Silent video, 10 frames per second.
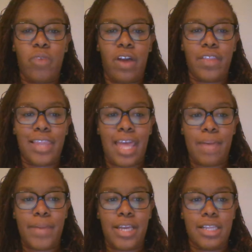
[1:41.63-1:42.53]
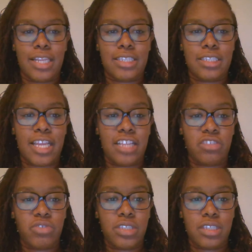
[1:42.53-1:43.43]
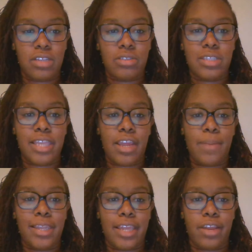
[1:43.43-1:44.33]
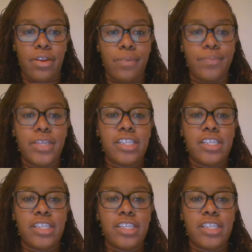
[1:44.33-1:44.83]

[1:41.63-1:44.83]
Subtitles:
while the lab analyzes cancerous cells layer by layer